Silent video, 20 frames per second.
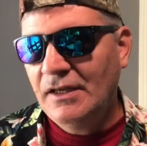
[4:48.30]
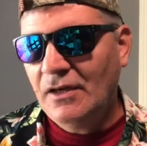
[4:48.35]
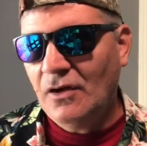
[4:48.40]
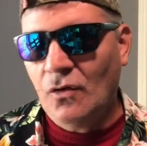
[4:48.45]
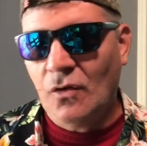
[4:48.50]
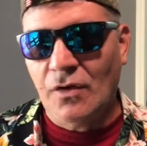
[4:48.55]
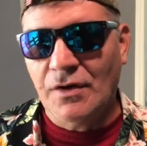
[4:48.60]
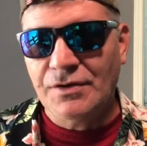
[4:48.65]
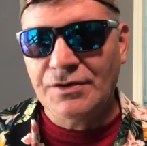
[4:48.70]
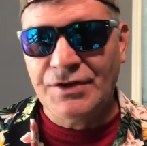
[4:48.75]

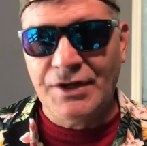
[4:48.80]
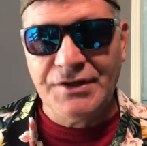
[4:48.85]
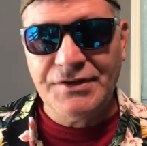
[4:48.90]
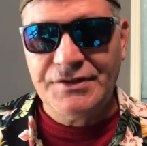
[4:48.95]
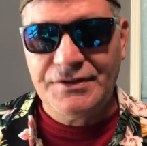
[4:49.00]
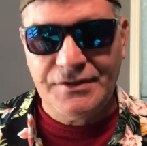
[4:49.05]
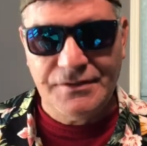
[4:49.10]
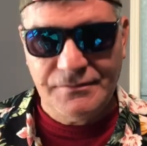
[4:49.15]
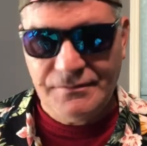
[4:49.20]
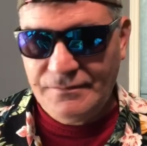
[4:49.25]
or
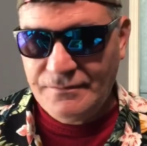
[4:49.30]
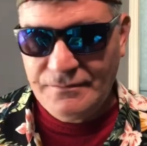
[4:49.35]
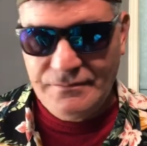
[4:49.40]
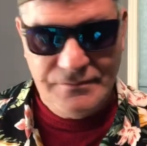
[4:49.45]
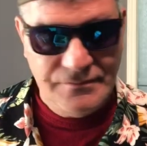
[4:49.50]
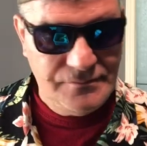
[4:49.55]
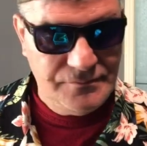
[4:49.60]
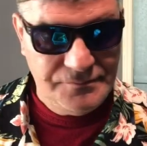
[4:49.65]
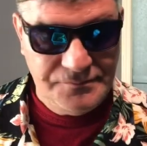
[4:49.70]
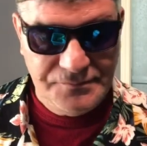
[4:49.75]
just
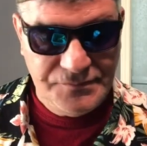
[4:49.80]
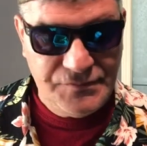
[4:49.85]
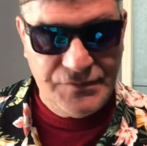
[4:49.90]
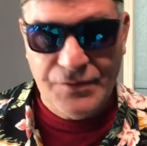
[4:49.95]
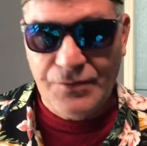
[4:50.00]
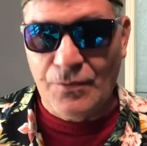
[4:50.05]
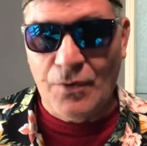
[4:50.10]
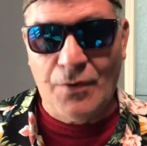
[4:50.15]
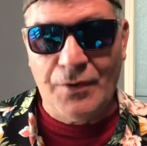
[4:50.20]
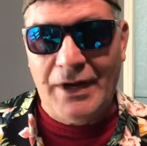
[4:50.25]

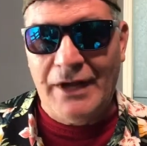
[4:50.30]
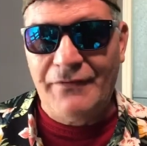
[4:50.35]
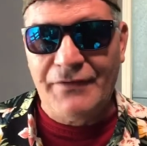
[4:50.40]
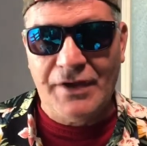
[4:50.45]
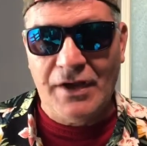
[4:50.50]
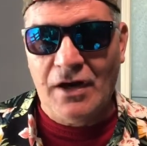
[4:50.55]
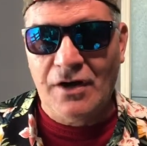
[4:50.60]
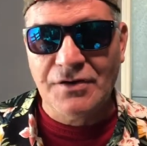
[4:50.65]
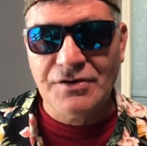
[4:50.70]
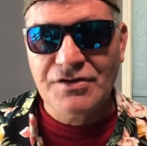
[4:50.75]
thrown out in the
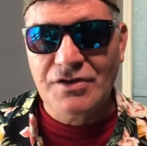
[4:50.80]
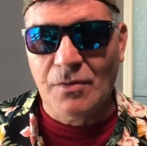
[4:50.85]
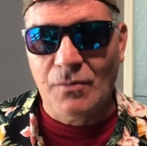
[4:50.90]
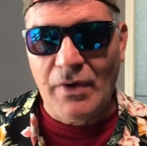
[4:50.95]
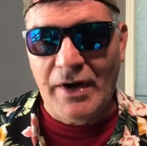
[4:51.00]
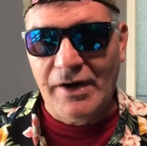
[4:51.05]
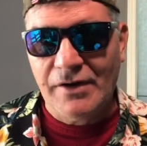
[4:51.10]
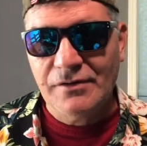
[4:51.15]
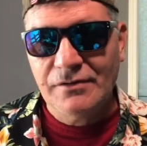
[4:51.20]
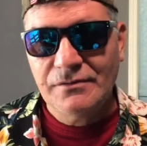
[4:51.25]
yard
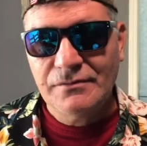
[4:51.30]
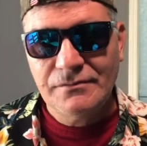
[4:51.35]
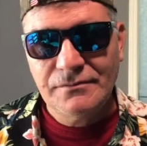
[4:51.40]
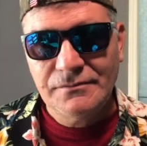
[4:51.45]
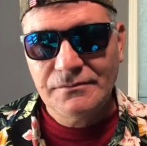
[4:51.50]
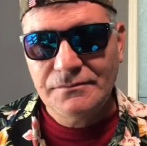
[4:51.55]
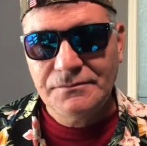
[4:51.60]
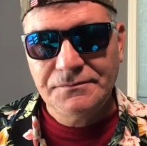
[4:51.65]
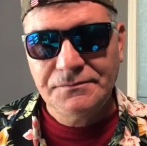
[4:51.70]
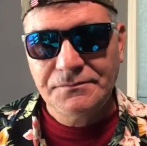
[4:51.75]
somewhere.
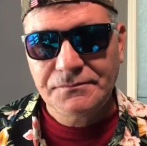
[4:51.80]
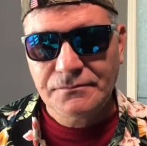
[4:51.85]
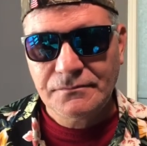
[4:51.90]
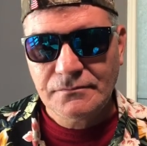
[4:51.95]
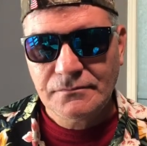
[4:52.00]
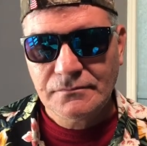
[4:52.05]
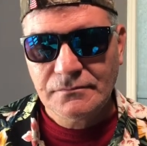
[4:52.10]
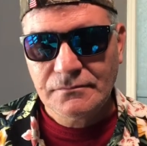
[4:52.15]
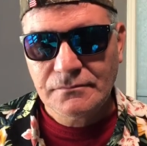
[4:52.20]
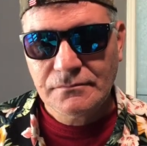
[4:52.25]

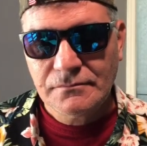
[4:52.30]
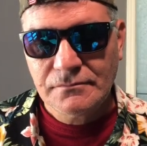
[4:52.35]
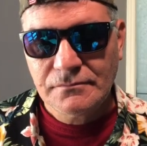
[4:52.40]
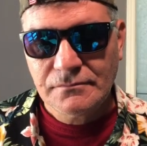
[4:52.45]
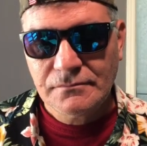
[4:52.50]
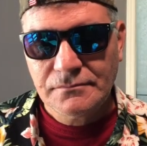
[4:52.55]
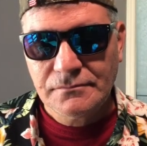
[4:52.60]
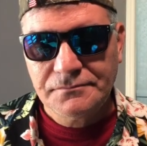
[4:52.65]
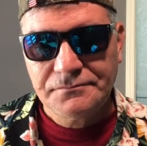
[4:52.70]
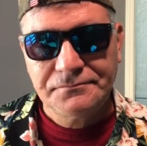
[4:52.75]

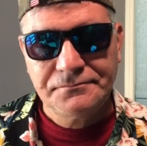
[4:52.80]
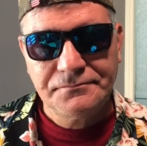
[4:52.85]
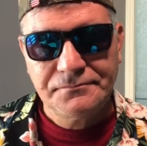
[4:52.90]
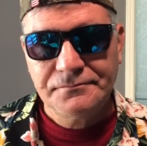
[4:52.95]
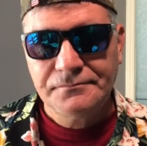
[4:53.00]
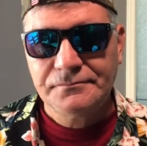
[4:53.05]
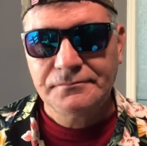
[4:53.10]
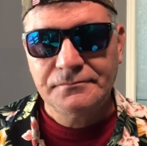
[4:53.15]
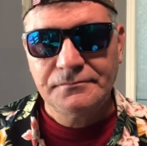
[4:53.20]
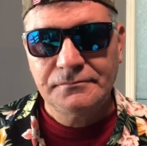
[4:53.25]

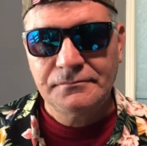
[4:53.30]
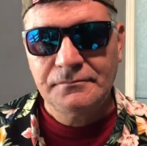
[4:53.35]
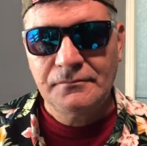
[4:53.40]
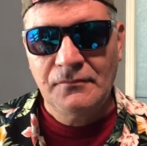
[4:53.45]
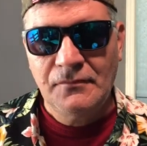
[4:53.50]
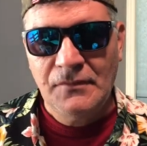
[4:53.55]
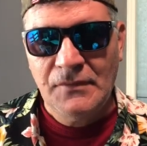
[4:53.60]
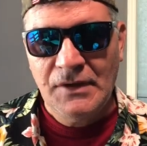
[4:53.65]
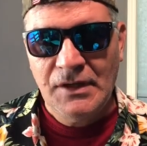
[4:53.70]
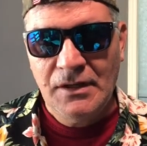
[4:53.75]

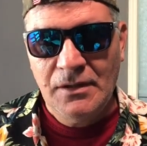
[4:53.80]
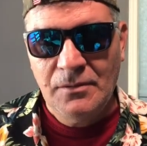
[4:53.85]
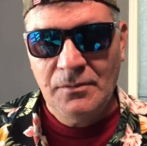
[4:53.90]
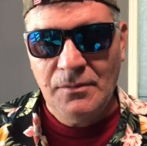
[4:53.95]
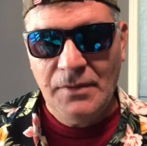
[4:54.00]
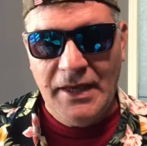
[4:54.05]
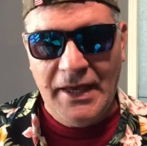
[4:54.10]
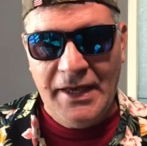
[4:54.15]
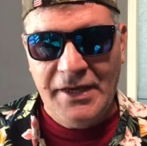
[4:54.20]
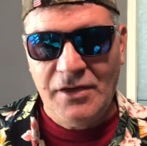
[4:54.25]

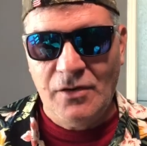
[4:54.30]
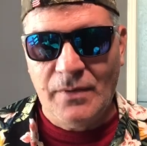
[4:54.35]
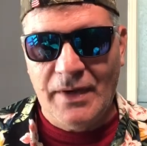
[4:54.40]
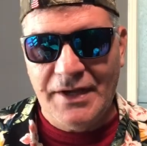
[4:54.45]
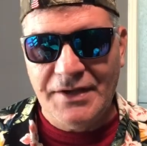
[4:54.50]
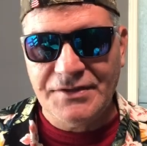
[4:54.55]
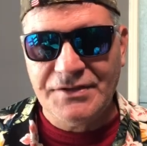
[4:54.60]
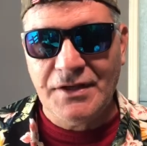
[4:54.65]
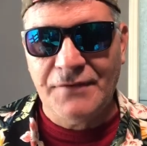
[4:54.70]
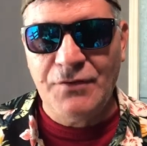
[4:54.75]

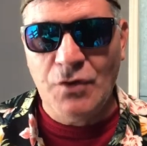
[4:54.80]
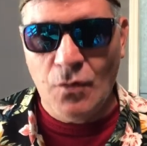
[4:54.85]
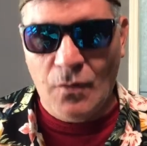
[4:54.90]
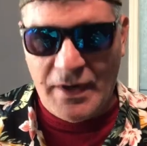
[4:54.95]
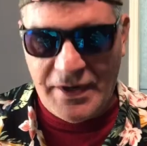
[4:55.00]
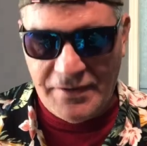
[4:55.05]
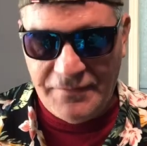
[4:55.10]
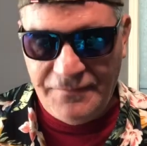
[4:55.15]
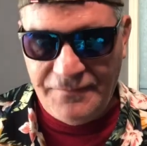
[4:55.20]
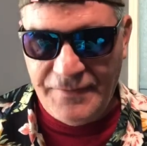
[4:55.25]
Anyways, if you
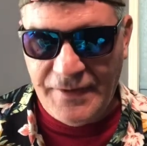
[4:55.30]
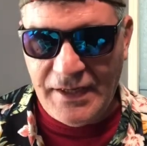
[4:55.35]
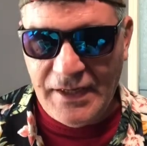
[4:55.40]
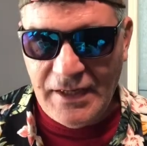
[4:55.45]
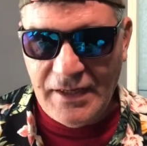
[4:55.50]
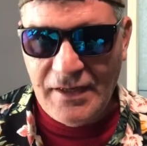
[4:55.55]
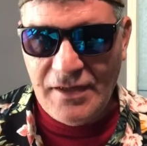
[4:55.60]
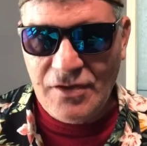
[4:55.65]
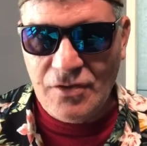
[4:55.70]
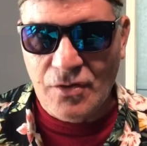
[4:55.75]
want to
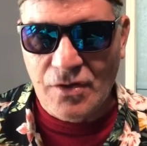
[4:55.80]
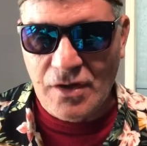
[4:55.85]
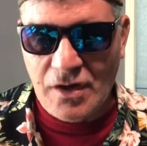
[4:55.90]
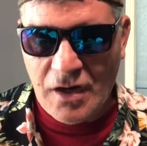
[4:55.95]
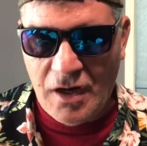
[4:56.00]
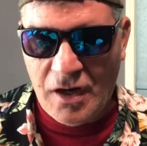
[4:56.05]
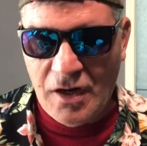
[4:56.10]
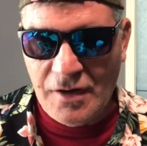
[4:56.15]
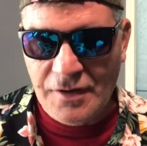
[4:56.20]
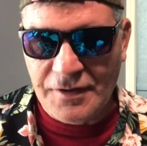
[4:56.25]
feed your
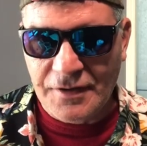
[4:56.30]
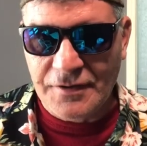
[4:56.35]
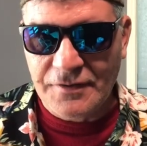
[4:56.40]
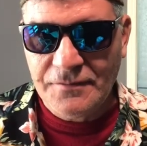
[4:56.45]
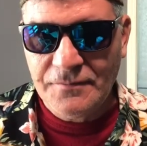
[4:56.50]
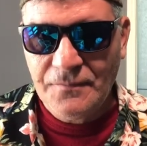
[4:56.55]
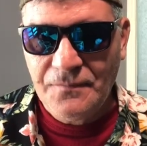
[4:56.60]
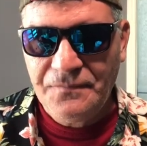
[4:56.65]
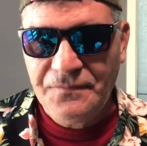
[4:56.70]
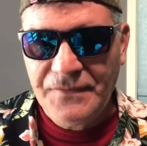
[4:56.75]
garden
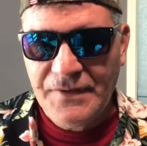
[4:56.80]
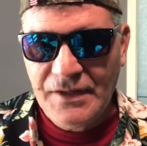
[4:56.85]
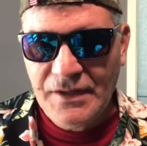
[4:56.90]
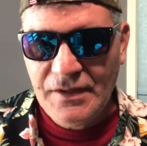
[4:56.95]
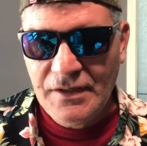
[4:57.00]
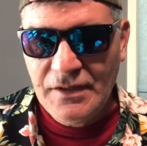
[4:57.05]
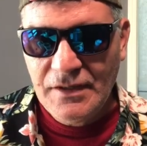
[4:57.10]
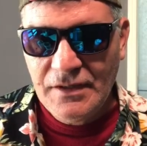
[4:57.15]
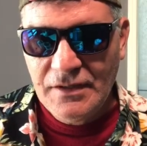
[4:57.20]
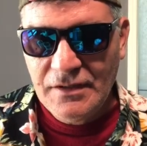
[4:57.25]

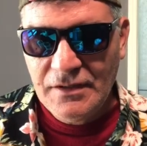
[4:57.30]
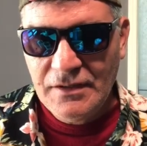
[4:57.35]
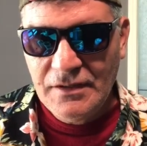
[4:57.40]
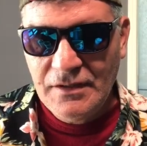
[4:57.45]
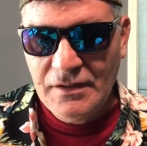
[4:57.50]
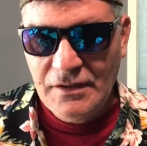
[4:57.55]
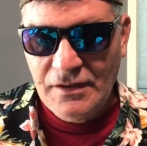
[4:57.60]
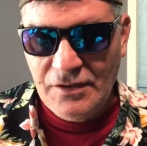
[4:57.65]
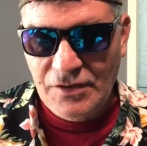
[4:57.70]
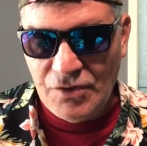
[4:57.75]

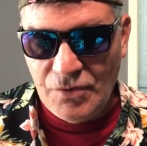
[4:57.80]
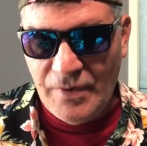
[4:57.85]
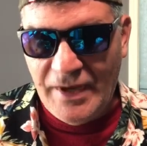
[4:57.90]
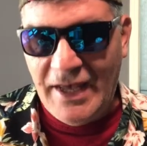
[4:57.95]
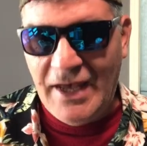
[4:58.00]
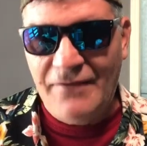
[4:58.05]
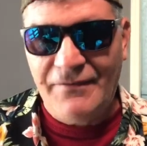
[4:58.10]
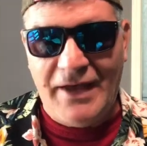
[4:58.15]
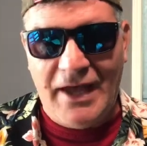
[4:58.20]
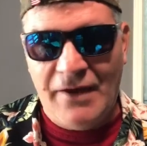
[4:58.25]
You
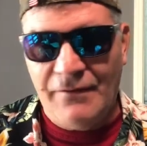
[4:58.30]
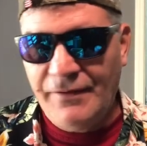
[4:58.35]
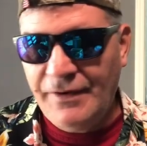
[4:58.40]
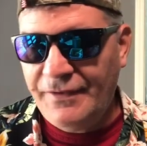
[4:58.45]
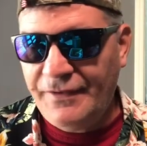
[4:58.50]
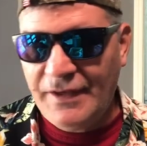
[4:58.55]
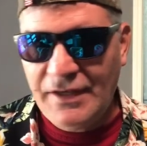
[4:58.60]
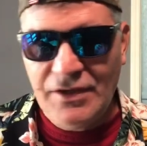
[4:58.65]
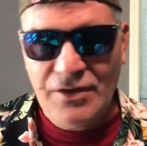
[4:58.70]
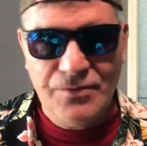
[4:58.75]
have
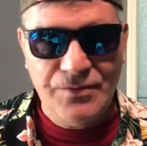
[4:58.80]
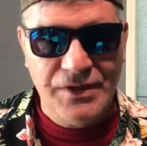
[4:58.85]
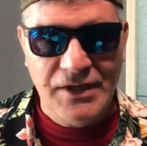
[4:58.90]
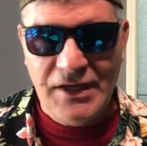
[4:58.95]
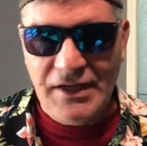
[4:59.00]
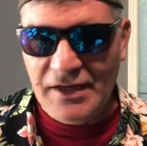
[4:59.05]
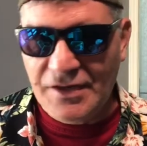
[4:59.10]
everything you need